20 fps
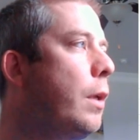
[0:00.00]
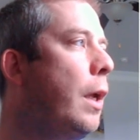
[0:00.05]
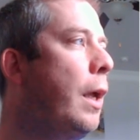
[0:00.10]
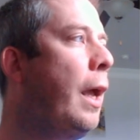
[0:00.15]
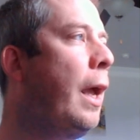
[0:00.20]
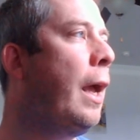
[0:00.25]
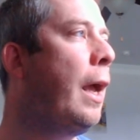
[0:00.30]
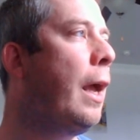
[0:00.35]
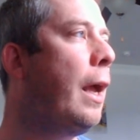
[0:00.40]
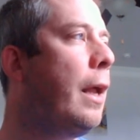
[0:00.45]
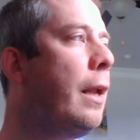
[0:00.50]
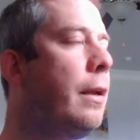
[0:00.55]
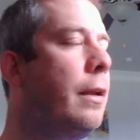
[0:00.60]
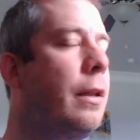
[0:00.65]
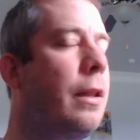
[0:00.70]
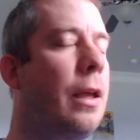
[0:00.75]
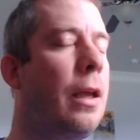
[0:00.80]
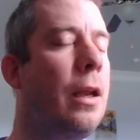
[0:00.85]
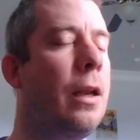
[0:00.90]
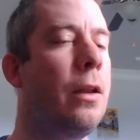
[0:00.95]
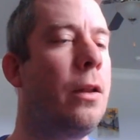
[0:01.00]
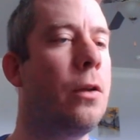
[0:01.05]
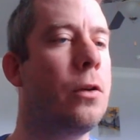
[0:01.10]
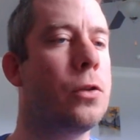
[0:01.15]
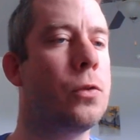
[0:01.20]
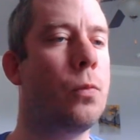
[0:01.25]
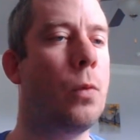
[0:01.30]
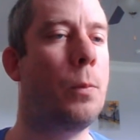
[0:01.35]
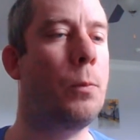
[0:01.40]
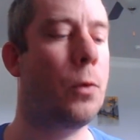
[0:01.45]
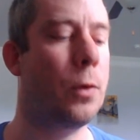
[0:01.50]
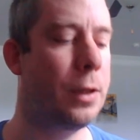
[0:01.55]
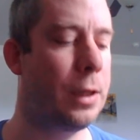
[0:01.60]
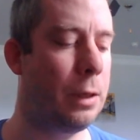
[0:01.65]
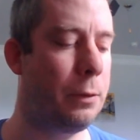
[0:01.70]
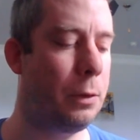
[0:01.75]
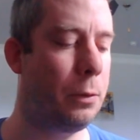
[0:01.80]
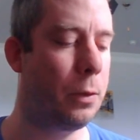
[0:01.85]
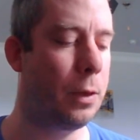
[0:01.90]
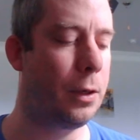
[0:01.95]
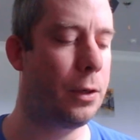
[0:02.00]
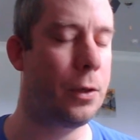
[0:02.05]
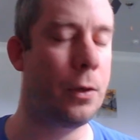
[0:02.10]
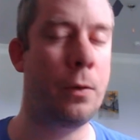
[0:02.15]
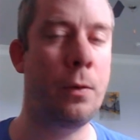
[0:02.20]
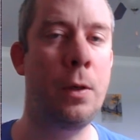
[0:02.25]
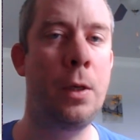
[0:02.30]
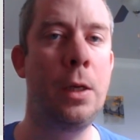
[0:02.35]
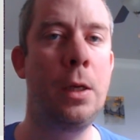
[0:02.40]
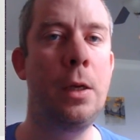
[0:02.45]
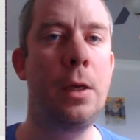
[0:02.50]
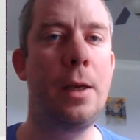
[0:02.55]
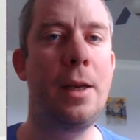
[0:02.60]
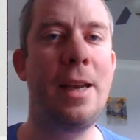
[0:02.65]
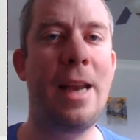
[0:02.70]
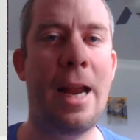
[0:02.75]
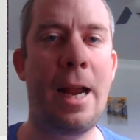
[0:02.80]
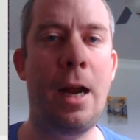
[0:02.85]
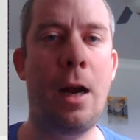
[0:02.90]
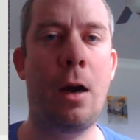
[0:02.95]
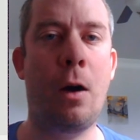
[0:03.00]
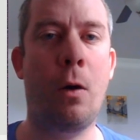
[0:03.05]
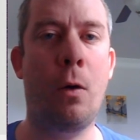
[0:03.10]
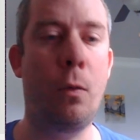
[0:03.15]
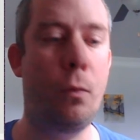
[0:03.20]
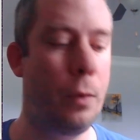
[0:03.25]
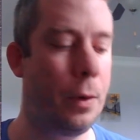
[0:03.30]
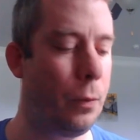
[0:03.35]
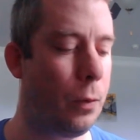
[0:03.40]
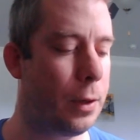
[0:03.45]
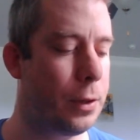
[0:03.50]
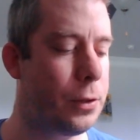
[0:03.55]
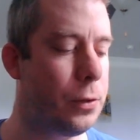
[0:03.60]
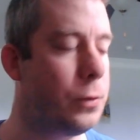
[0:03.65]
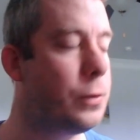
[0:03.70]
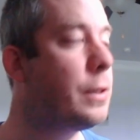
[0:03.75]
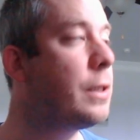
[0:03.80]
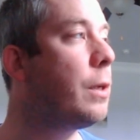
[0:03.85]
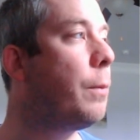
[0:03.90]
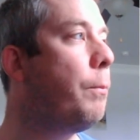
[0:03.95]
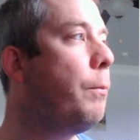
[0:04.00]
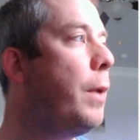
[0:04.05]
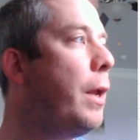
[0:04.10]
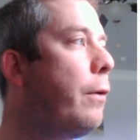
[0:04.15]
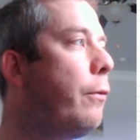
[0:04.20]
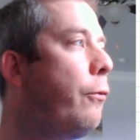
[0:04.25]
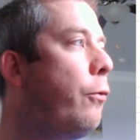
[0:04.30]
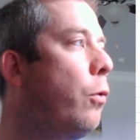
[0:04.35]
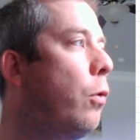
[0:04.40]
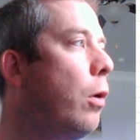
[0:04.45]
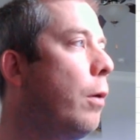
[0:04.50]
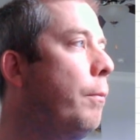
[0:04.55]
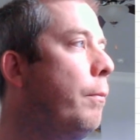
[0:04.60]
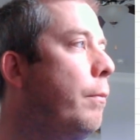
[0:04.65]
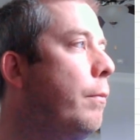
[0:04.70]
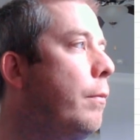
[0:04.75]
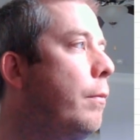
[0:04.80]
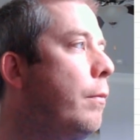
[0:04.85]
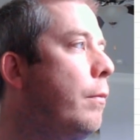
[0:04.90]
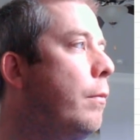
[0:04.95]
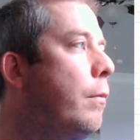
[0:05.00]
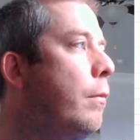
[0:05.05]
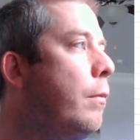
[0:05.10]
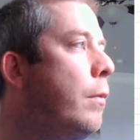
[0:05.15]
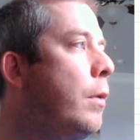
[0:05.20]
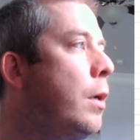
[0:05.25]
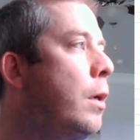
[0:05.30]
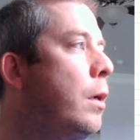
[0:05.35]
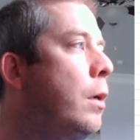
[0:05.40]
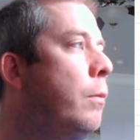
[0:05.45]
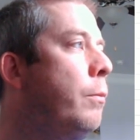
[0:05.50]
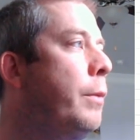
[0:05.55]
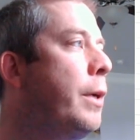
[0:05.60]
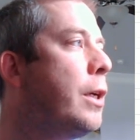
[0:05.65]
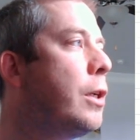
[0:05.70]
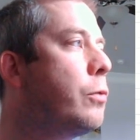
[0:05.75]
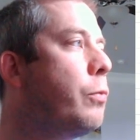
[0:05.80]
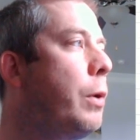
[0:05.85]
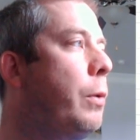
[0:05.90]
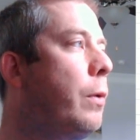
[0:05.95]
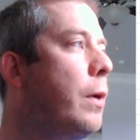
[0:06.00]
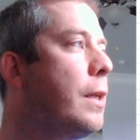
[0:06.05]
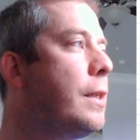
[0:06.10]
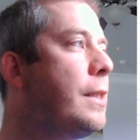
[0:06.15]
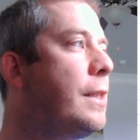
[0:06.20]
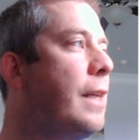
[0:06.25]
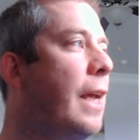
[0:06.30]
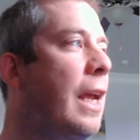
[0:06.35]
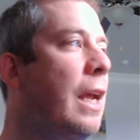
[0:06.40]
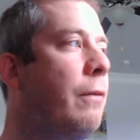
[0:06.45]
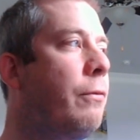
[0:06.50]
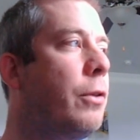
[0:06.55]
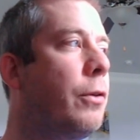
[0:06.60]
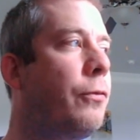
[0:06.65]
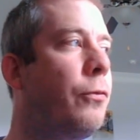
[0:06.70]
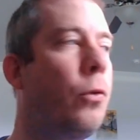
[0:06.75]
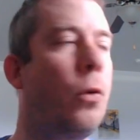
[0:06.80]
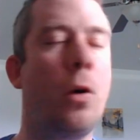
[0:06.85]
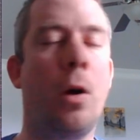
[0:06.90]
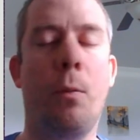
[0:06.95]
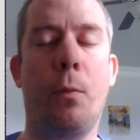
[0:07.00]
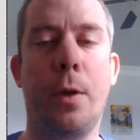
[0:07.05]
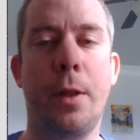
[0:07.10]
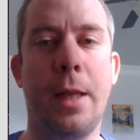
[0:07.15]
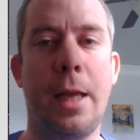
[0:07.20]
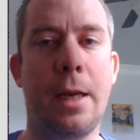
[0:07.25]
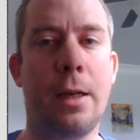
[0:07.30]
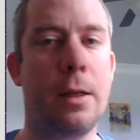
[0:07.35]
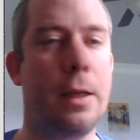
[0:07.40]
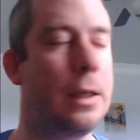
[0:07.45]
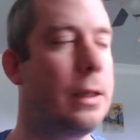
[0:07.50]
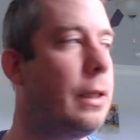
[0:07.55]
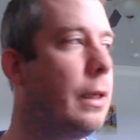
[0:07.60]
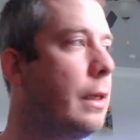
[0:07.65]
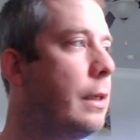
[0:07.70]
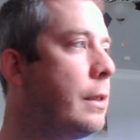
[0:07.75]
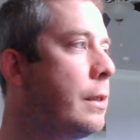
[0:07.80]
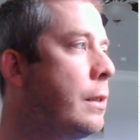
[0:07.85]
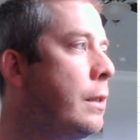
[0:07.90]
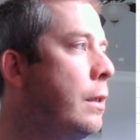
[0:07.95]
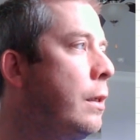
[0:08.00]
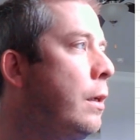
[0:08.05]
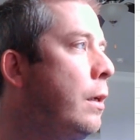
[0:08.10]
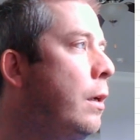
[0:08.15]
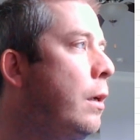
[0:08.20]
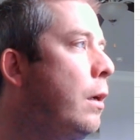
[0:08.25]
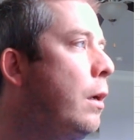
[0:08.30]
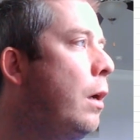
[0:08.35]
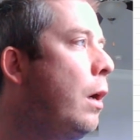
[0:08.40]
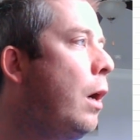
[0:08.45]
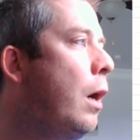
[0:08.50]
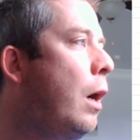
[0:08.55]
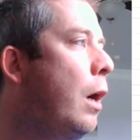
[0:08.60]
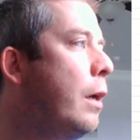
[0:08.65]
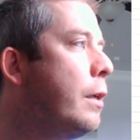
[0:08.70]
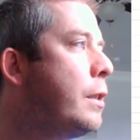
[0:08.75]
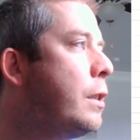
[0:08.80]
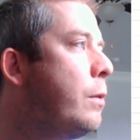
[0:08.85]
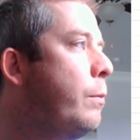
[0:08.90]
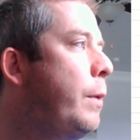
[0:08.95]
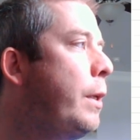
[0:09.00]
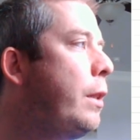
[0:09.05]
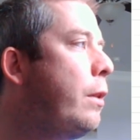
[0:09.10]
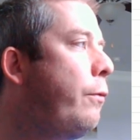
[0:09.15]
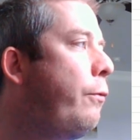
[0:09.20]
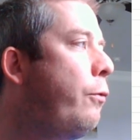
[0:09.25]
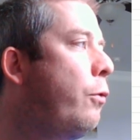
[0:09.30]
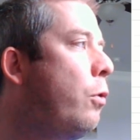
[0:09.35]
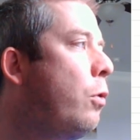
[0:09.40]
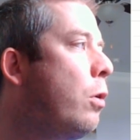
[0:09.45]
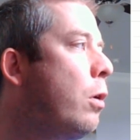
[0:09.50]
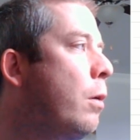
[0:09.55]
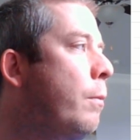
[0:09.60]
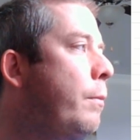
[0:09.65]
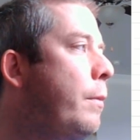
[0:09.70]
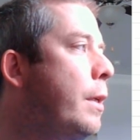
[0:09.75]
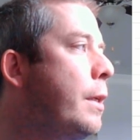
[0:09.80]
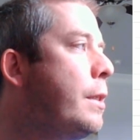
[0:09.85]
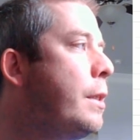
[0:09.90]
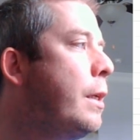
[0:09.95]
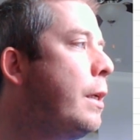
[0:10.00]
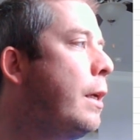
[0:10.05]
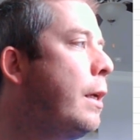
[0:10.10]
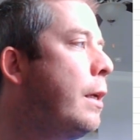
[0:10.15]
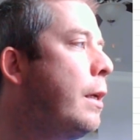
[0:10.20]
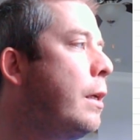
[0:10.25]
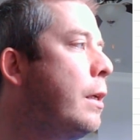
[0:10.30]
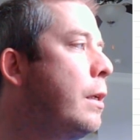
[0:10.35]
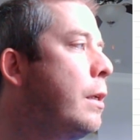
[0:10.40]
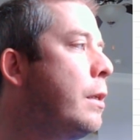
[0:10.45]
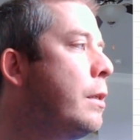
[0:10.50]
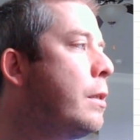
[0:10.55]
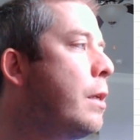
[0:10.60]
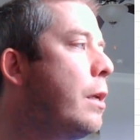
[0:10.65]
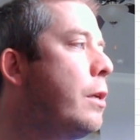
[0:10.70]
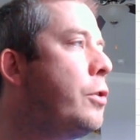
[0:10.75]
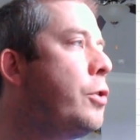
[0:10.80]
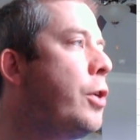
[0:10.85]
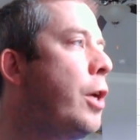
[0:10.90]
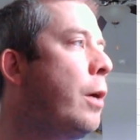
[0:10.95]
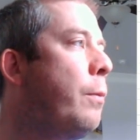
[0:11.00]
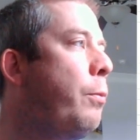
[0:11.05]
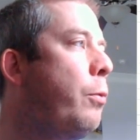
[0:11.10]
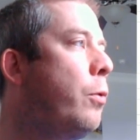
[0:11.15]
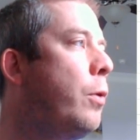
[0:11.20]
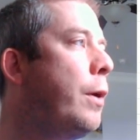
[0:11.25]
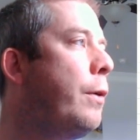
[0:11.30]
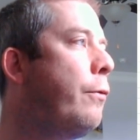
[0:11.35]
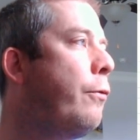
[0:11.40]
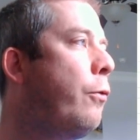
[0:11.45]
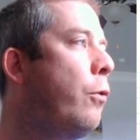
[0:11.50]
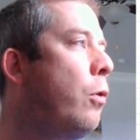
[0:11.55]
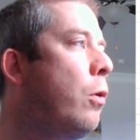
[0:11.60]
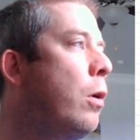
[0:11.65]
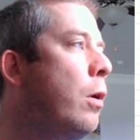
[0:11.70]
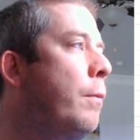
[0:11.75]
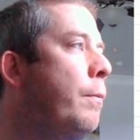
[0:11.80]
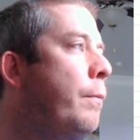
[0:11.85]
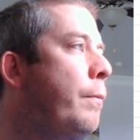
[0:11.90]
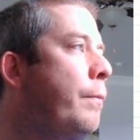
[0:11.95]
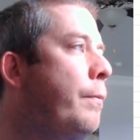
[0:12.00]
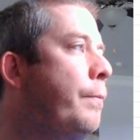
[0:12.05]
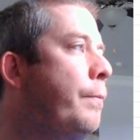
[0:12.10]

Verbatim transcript: And then there's one more thing we want to do. Now we want to submit form because we want to save the form when they click this. Uh, submit the form. This is SharePoint form